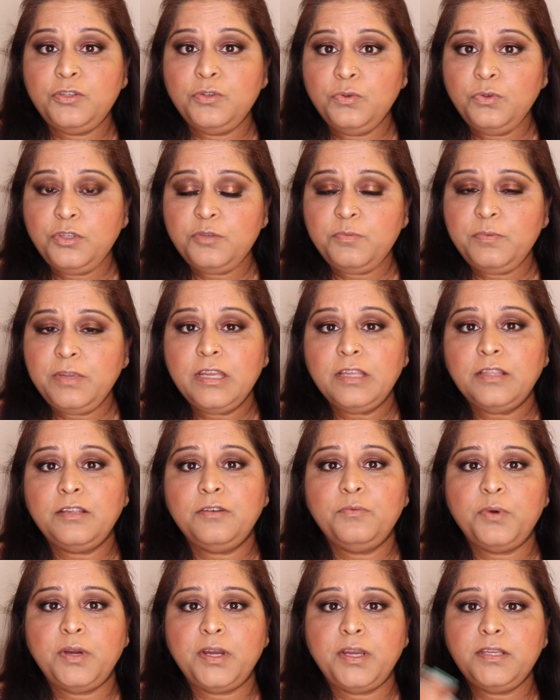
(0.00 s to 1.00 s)
suits me,
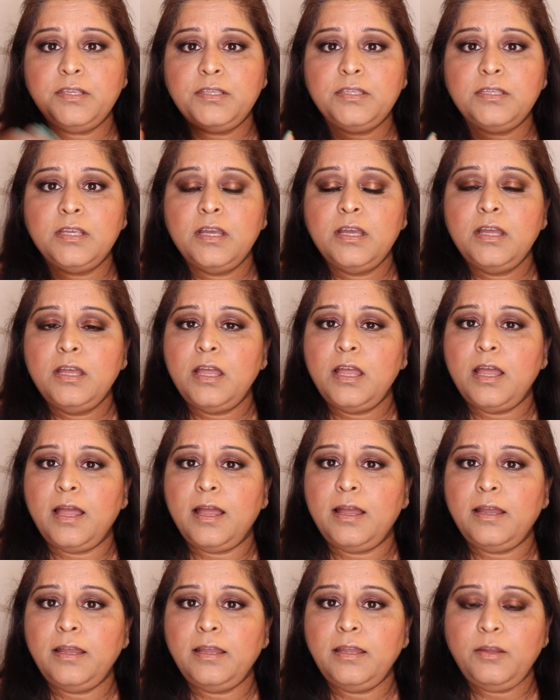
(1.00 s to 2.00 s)
otherwise
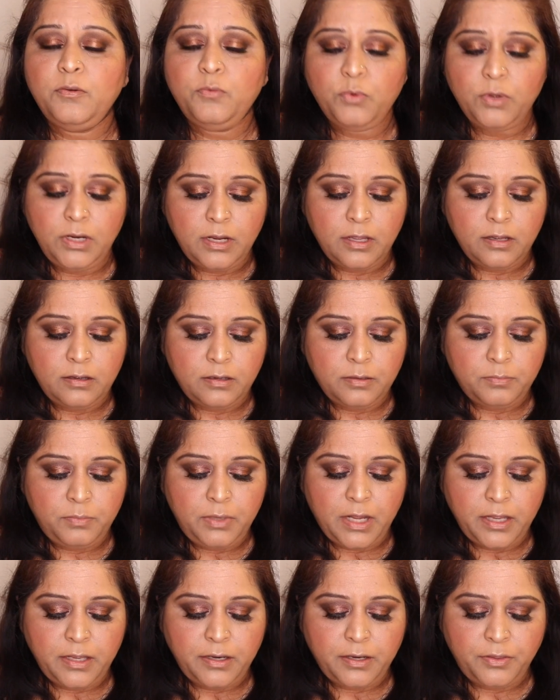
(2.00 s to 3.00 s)
I will
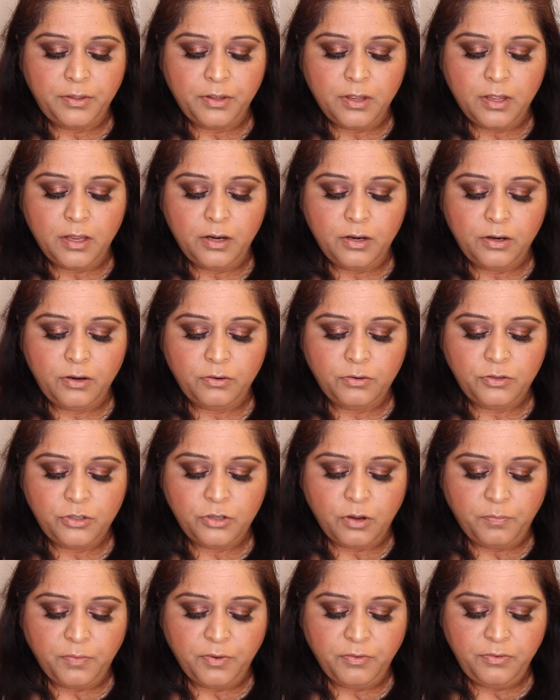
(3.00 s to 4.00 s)
apply another color on
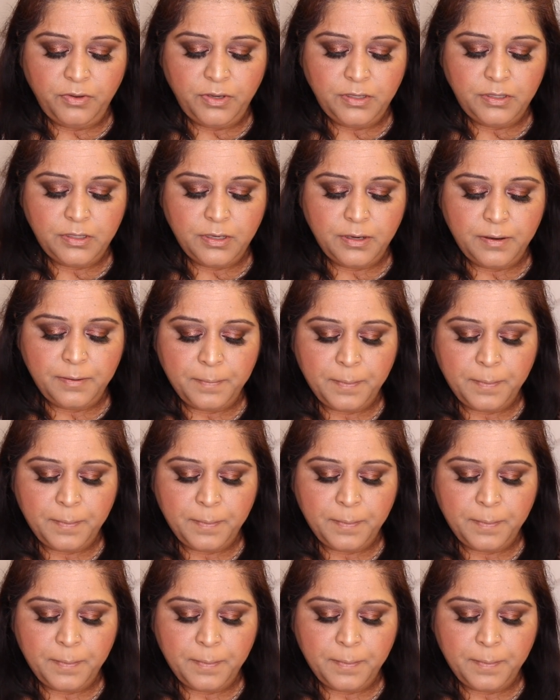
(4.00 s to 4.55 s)
top of it.